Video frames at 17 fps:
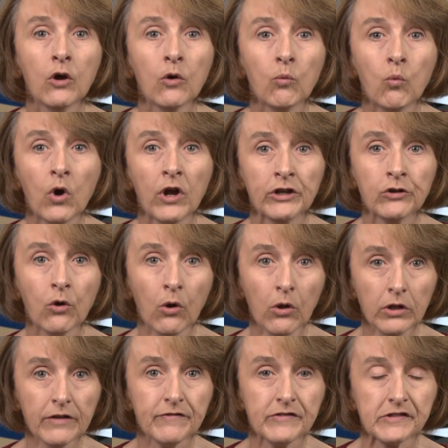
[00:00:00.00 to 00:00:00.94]
One
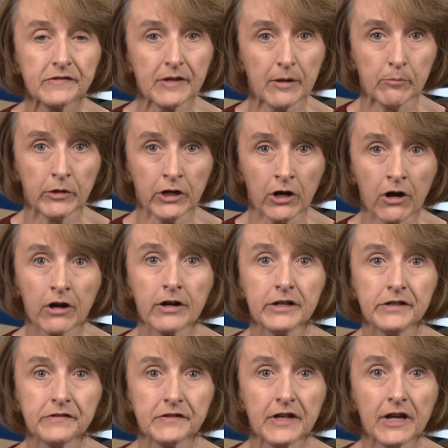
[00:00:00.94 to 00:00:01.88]
goal of the seminar
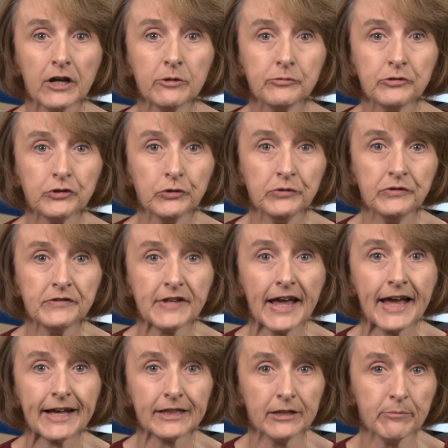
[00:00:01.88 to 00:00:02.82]
is to help students
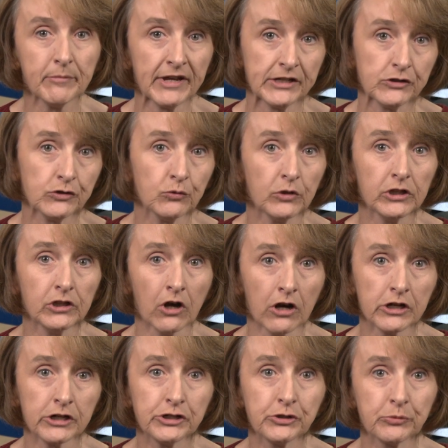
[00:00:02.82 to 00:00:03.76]
acclimate to a
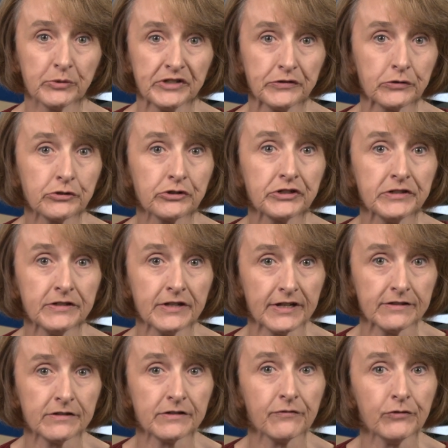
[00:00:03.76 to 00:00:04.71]
large,
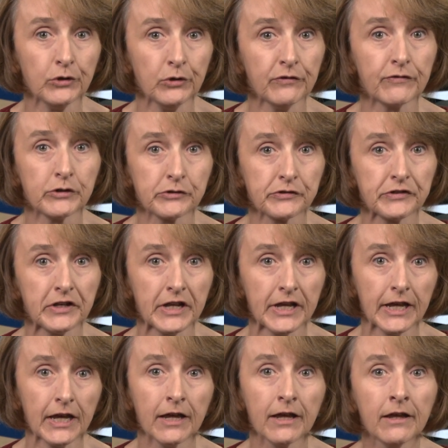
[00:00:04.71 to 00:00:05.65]
research-intensive
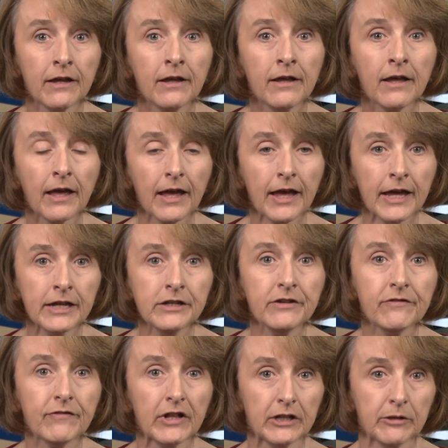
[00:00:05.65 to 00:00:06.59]
university and
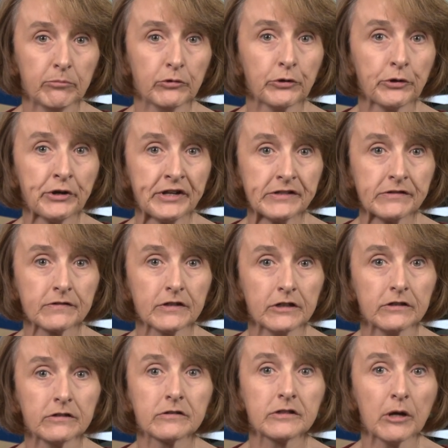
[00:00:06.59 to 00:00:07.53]
develop learning
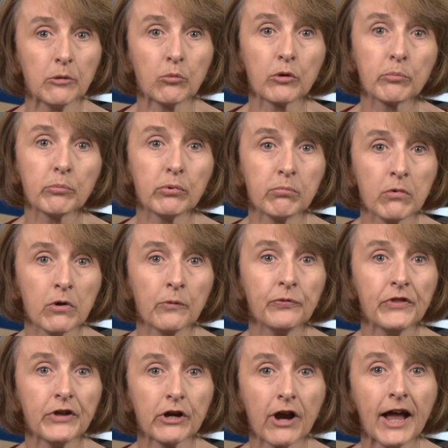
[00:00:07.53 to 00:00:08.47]
skills that will
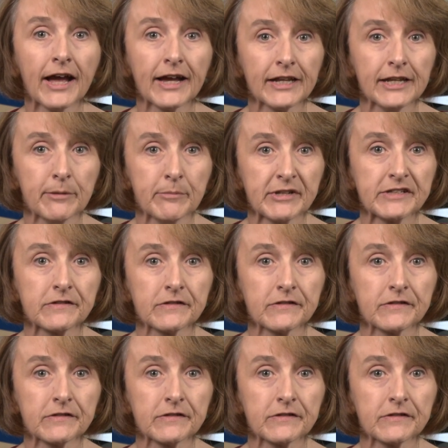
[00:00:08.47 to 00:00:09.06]
promote their academic